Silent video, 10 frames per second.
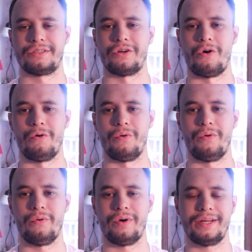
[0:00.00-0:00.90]

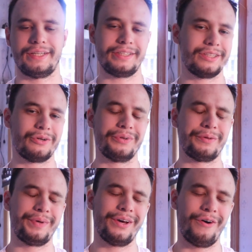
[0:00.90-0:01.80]
So this is going to
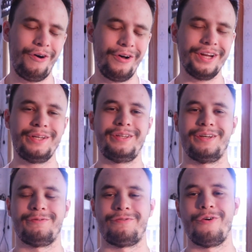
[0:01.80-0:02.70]
be all it
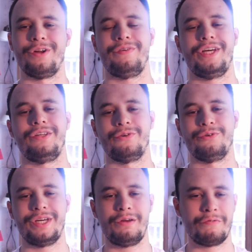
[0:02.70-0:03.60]
for the
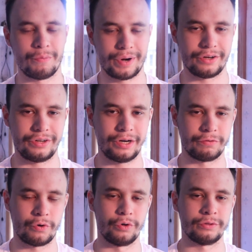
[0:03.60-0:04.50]
video. If you're brand new here, of
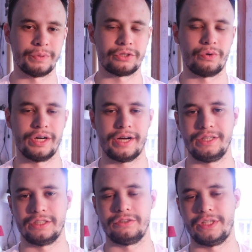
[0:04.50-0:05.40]
course, make sure you
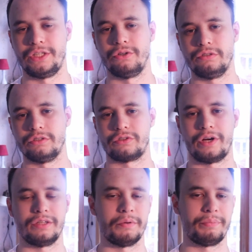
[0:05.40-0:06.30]
like this video,
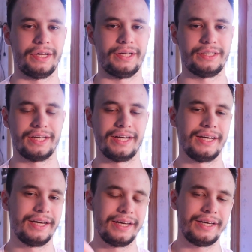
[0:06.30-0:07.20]
subscribe to my page,
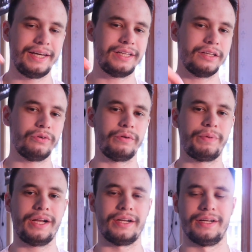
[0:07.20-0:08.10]
hit that notification
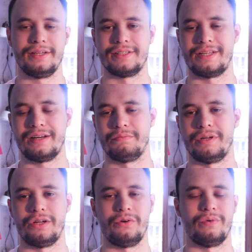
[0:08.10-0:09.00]
bell down
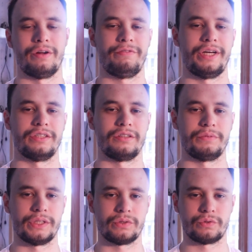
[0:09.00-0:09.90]
below, and I thank you so
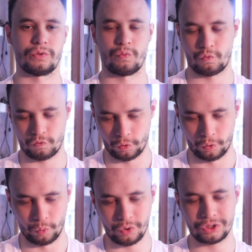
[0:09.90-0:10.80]
much for
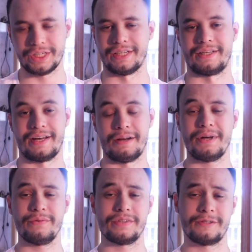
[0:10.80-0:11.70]
watching, and I'm
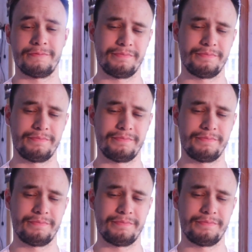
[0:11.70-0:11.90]
out.